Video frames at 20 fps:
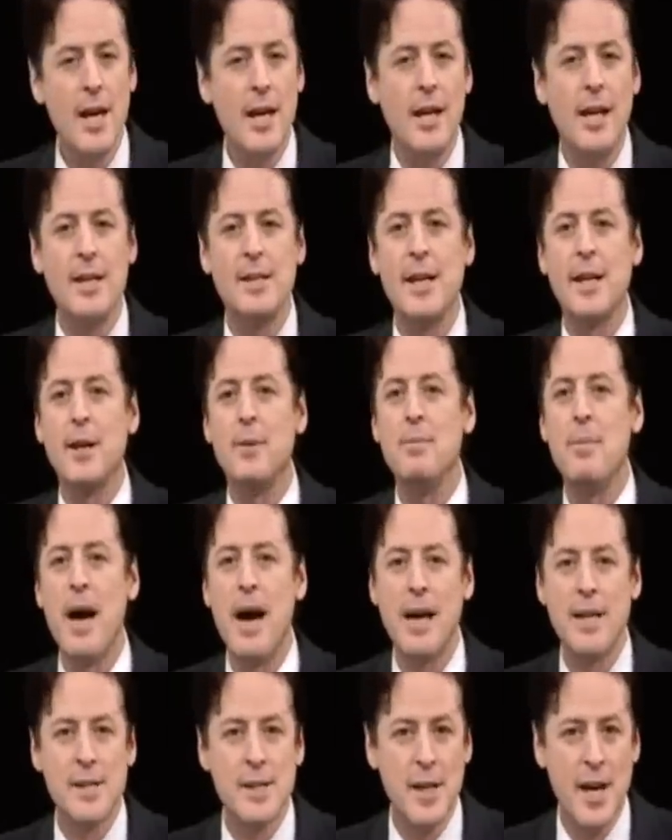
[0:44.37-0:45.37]
He's like a
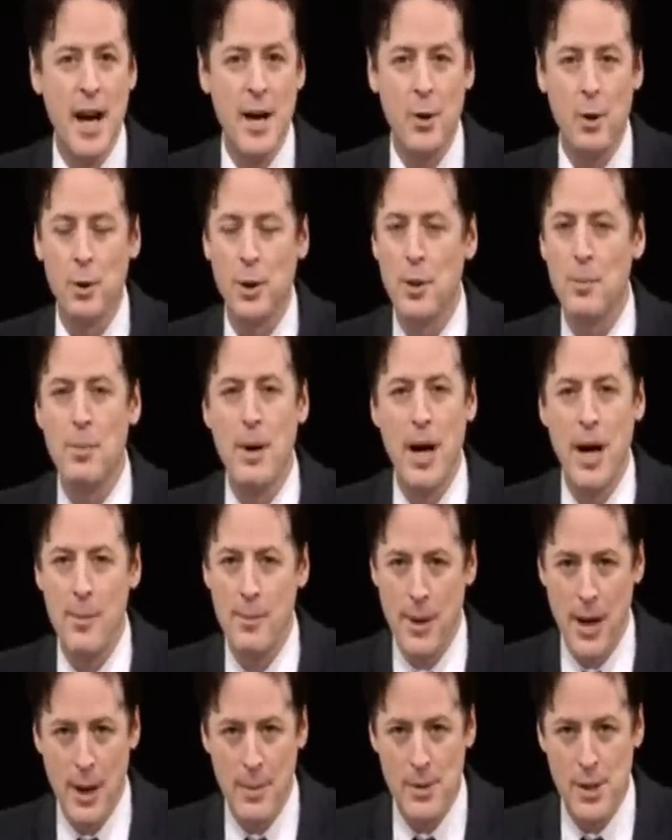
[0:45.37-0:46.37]
mascot holding
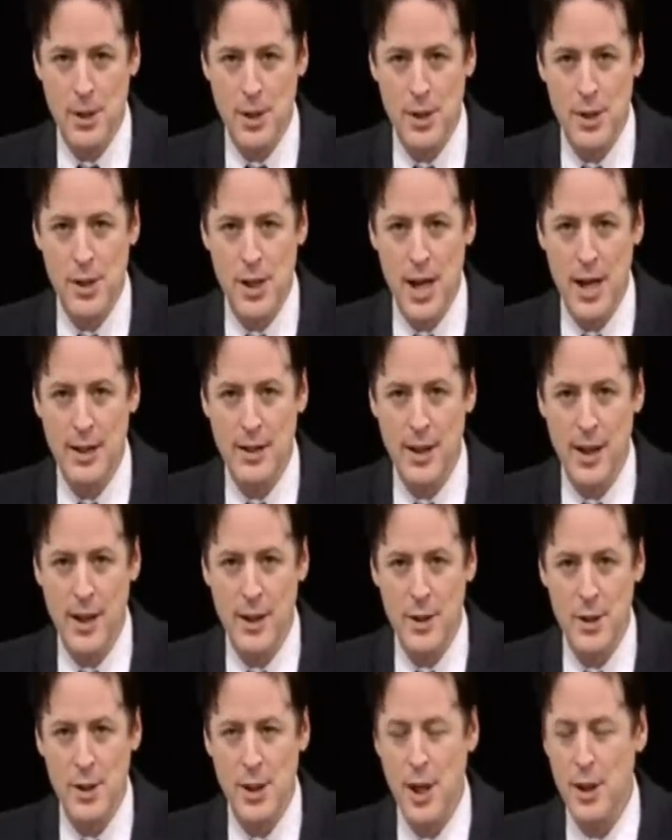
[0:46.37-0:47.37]
pom-poms on the
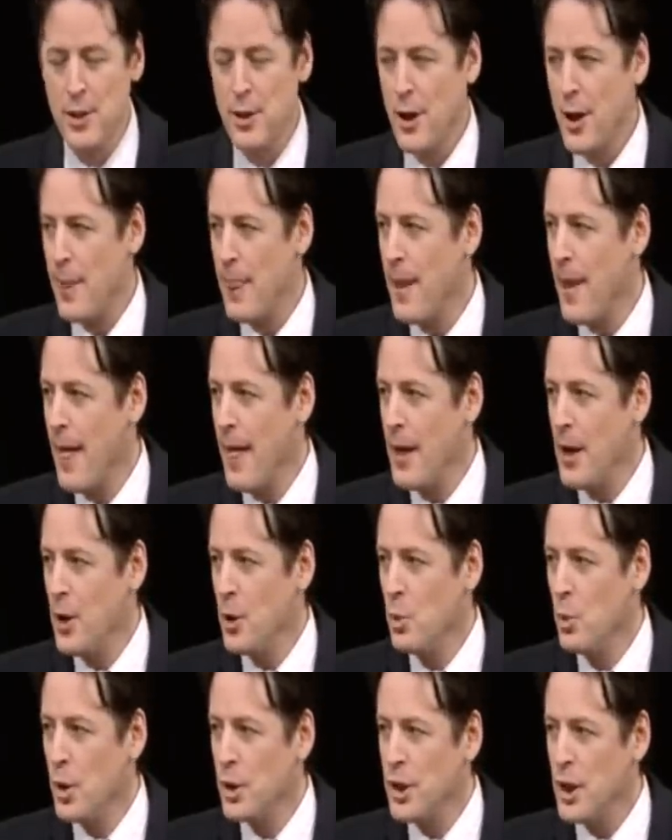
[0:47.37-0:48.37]
sidelines. And I thought,
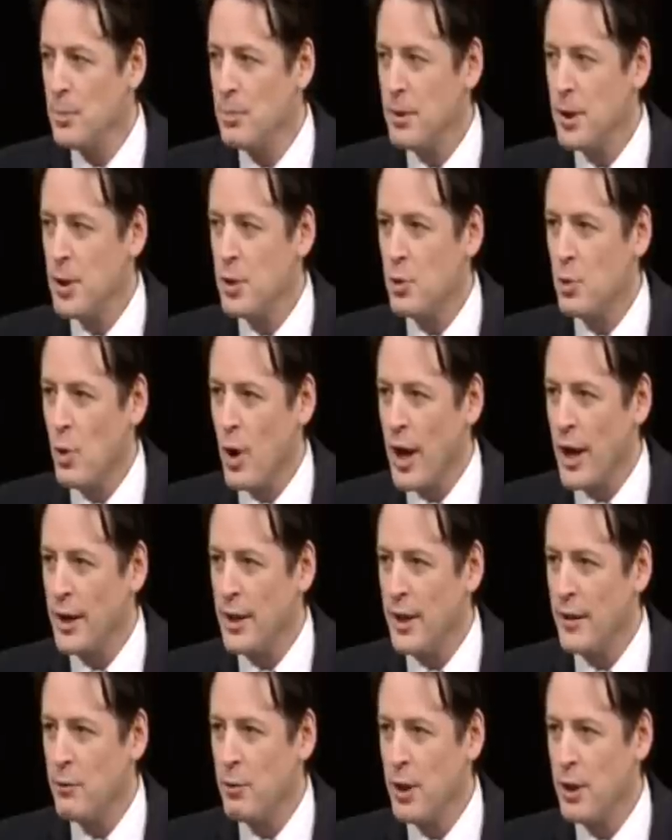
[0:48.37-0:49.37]
wouldn't it be
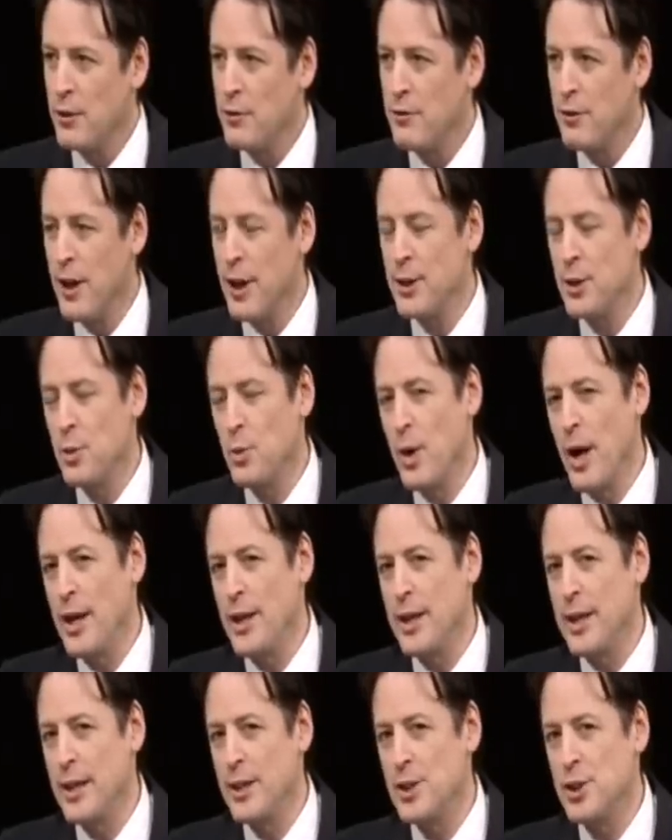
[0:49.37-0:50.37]
great if we could find a way
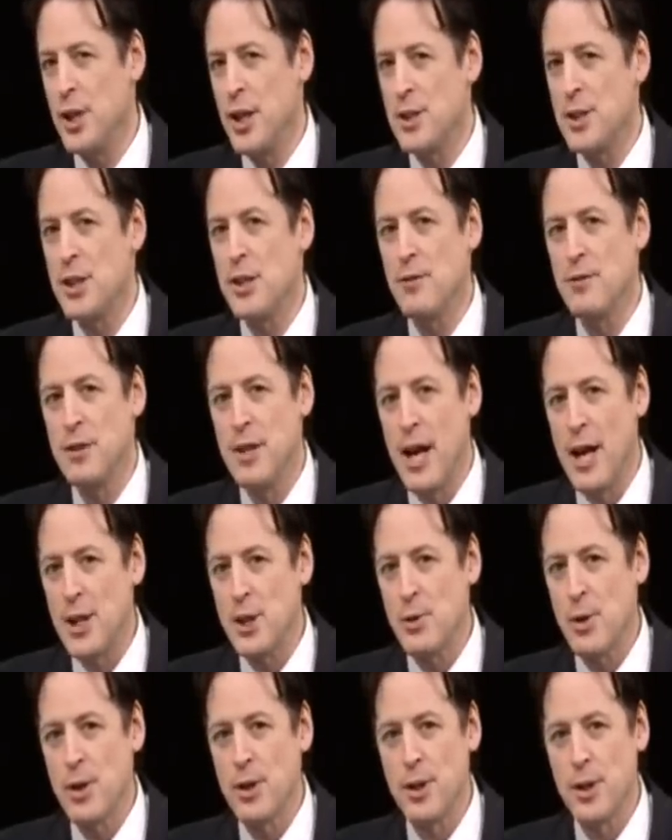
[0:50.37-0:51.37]
to get Jesus of
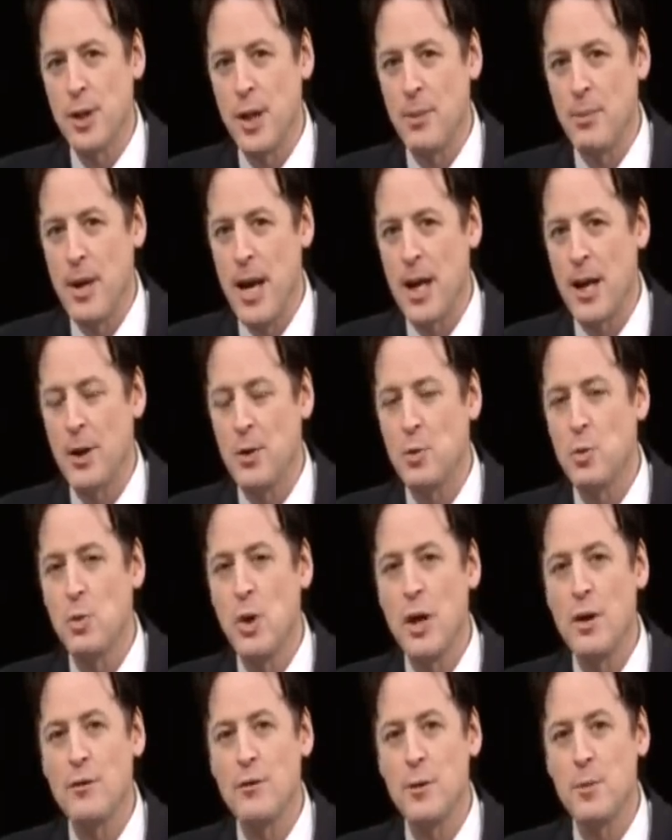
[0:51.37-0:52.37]
Nazareth to come back and
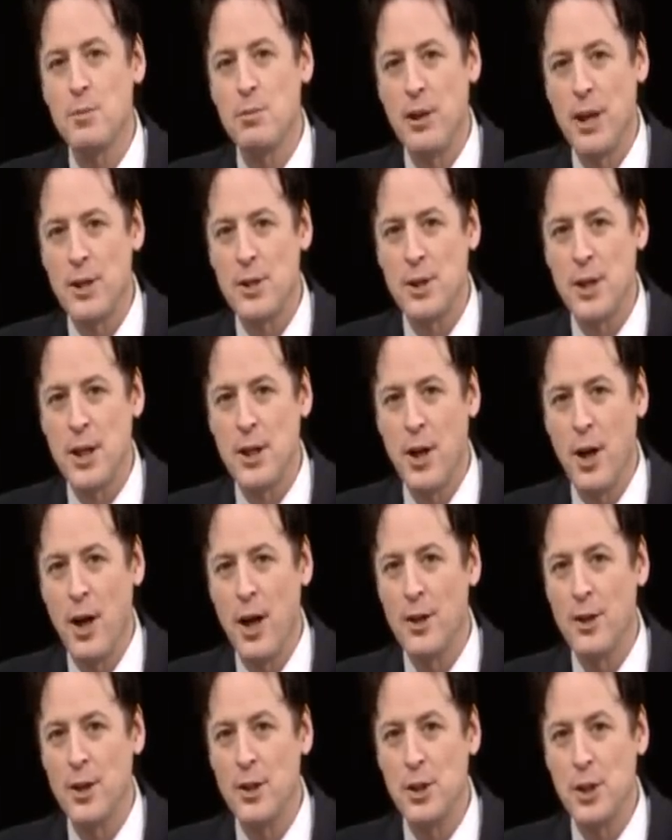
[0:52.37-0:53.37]
run for president
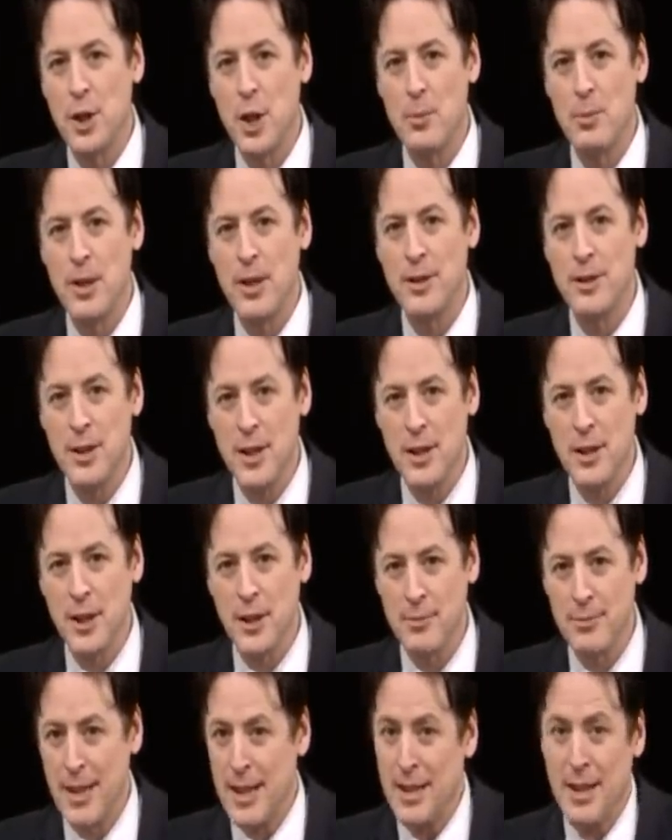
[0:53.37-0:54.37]
on the GOP
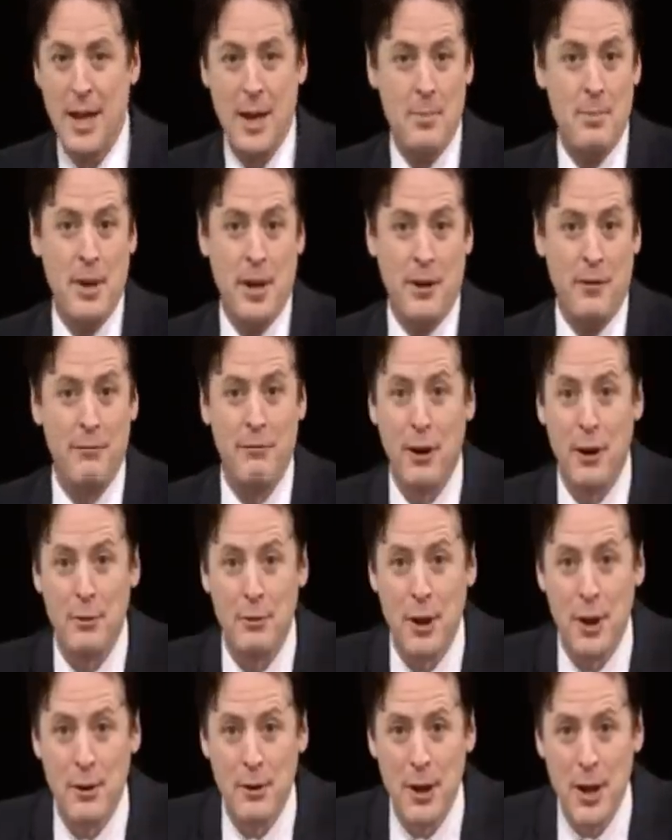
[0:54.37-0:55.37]
ticket? They can't pick a front
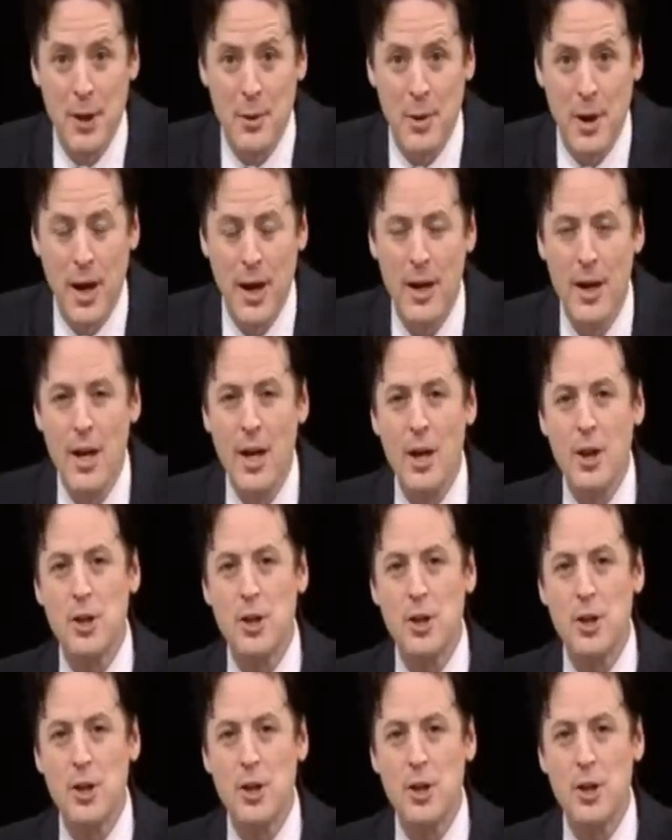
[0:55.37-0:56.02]
runner anyway.